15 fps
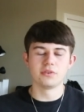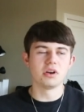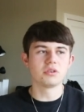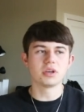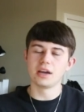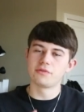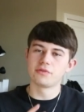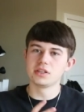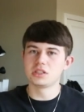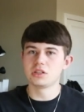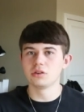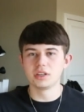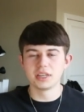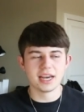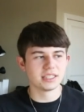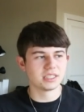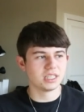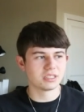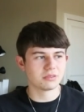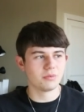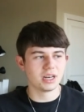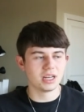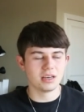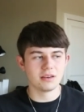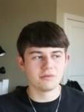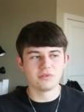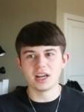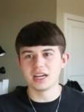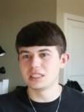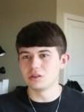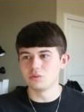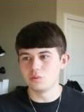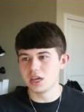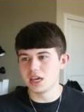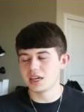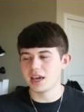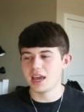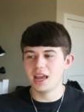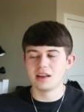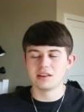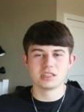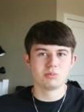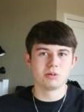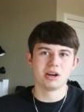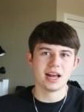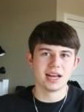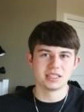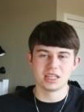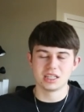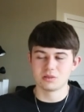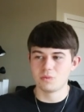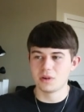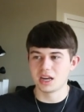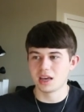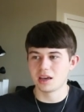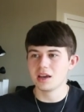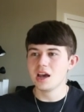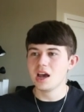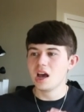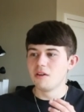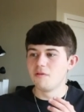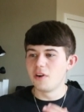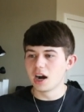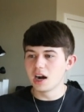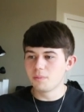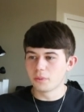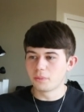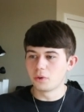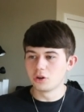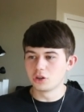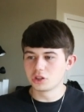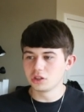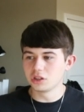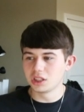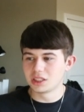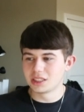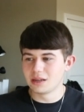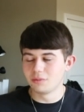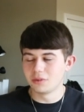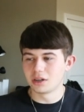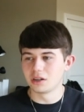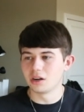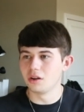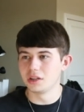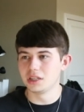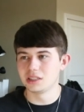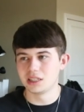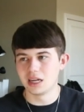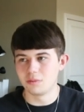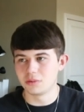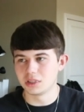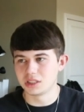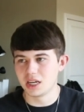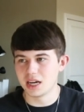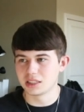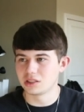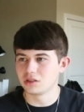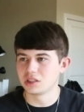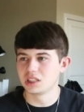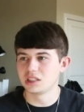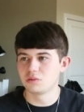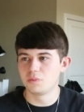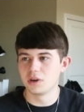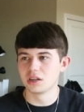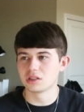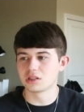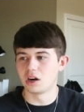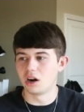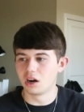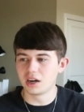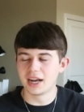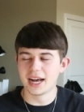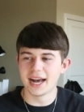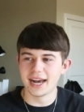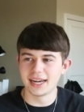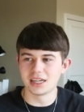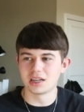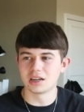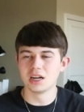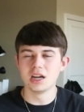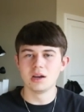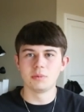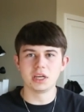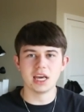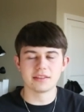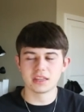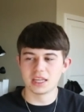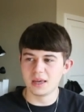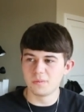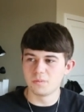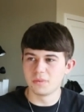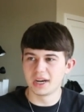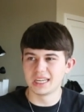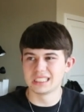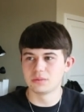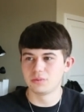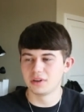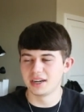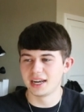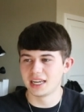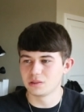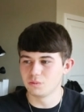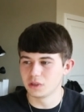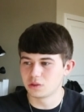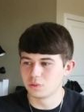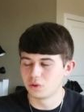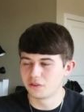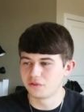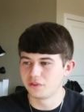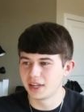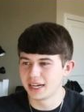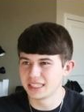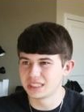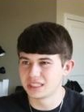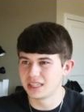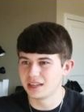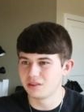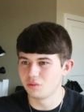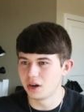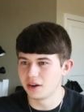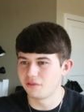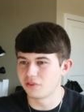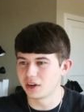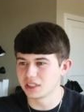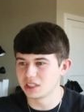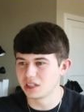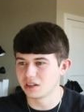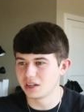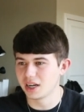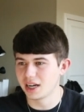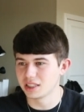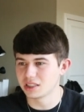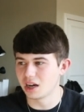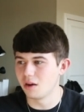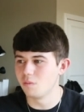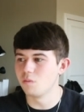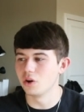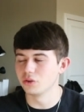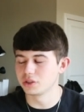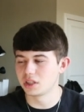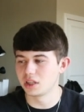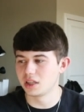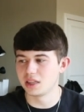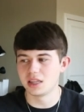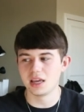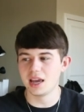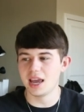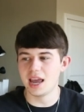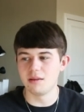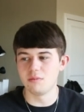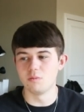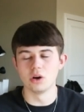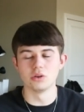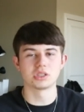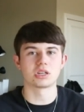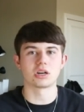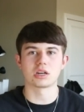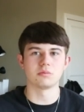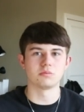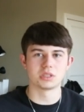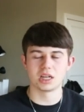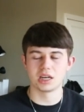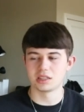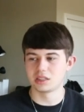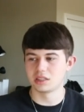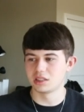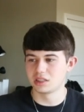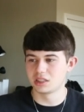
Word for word: Okay, Frontier only has this many flights a week and Spirit has this many. Very proportionally similar in all these numbers. Yes, you'll see Spirits are higher, but you have to keep in mind Spirit has much more flights than what Frontier does on most in most circumstances.